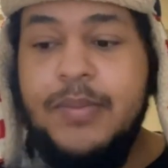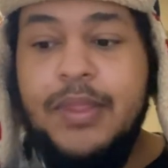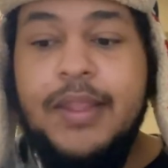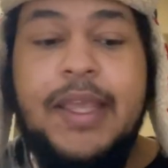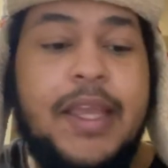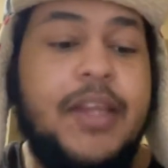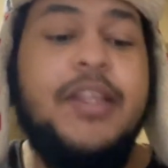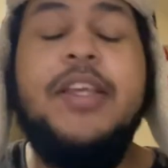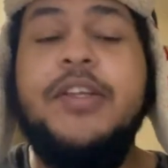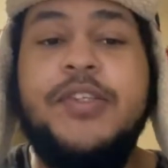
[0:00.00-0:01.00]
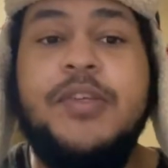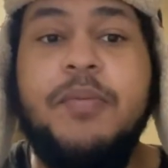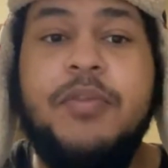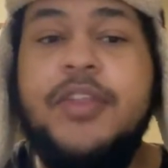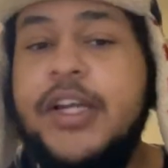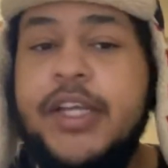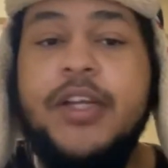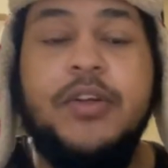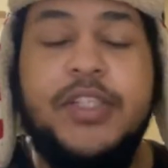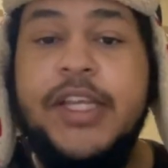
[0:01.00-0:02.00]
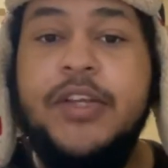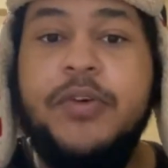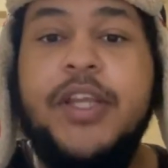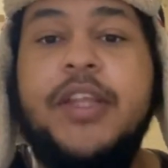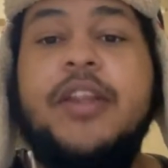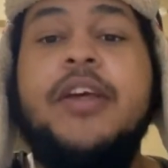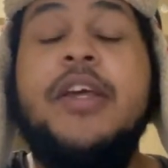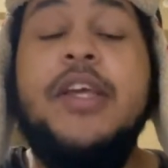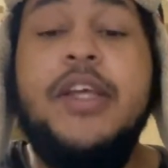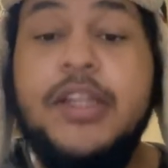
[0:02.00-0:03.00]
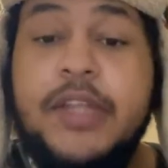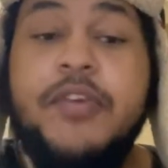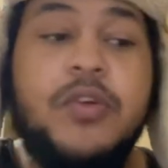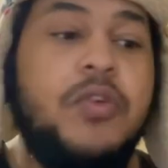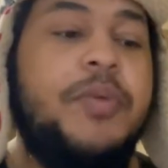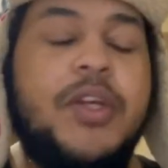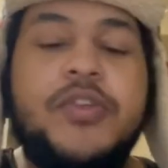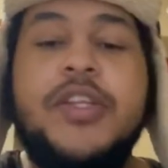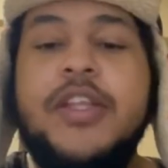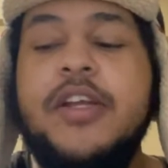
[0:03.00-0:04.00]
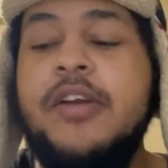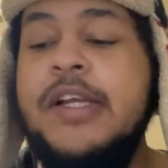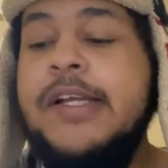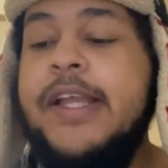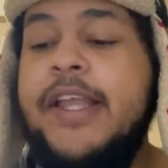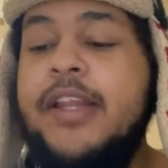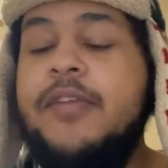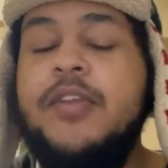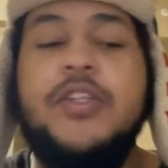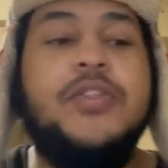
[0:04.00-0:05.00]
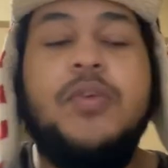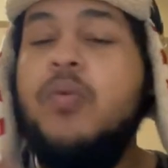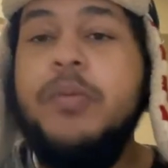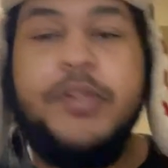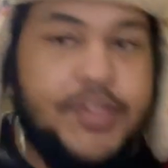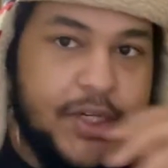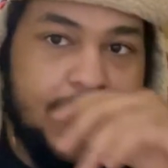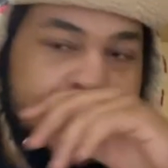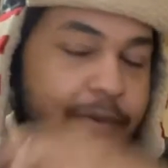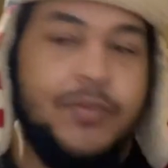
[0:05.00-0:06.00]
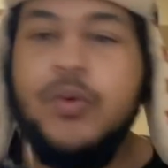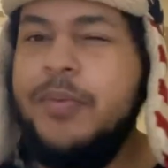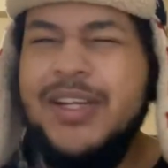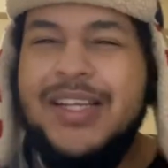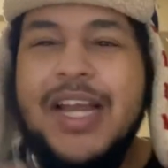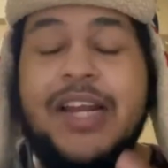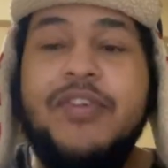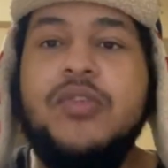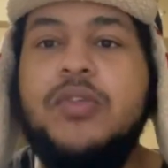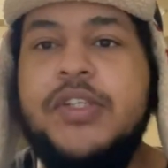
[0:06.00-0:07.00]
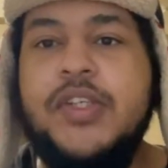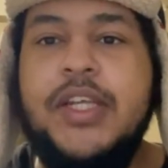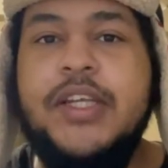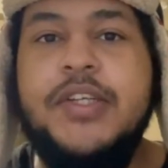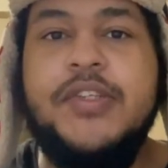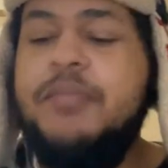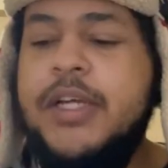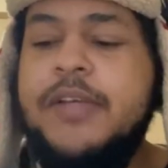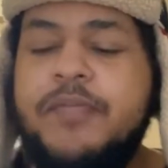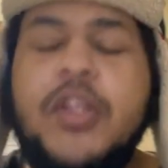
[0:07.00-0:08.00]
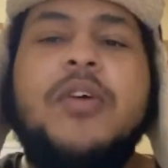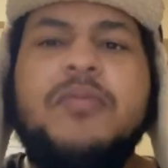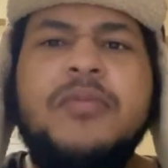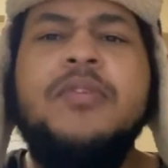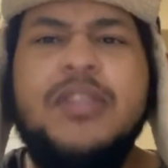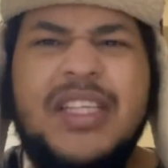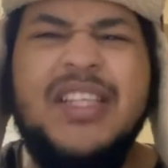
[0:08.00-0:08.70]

And he hears some thudding or tinkering in the living room. He goes in there, and there's a woman sitting there. A woman kind of as old as he is, but you know, yeah,